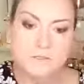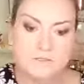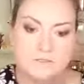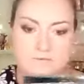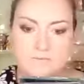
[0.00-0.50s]

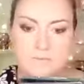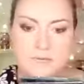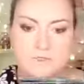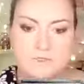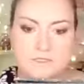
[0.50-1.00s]
Sort of a
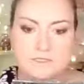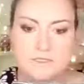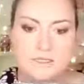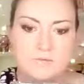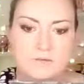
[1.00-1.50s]
matrix thing
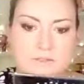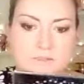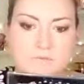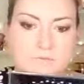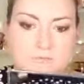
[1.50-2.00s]
there
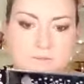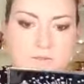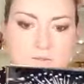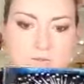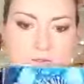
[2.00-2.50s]
with, you
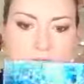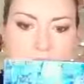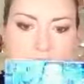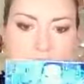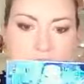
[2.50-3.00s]
know, going
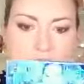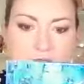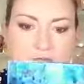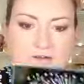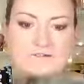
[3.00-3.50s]
and going
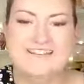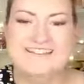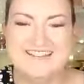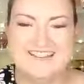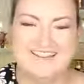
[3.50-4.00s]
and going
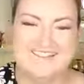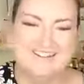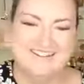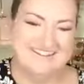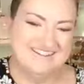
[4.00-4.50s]
and
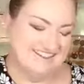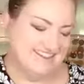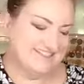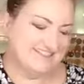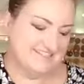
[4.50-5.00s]
going.
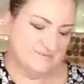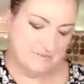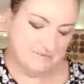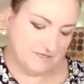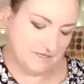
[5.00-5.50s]
It's just a
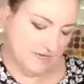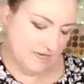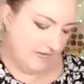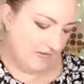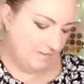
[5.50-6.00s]
bit weird.
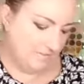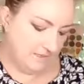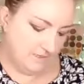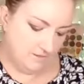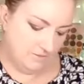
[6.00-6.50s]

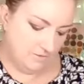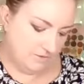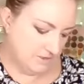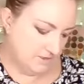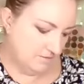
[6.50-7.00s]
Now I
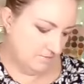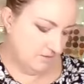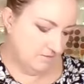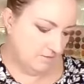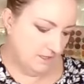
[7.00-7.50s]
want
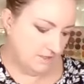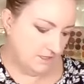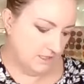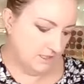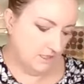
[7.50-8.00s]
something as
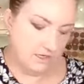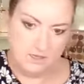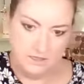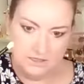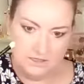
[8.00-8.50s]
a
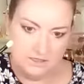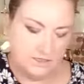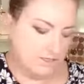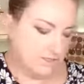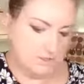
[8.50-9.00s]
highlight in the
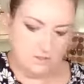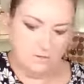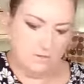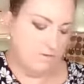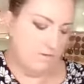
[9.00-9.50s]
thing. It's got
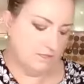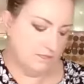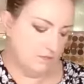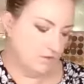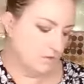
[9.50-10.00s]
a product
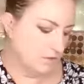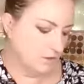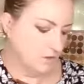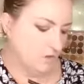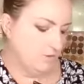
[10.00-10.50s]
here called
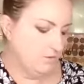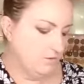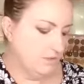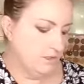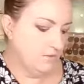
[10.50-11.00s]
Glow,
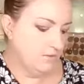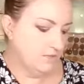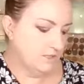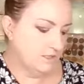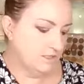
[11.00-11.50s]

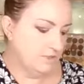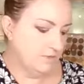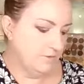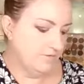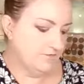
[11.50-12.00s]
which has a
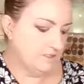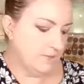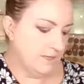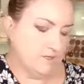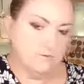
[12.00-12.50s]
little bit of a
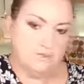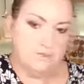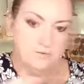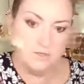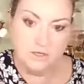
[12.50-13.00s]
sparkle. So
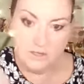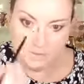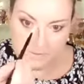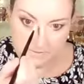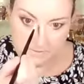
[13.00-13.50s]
we'll try that one.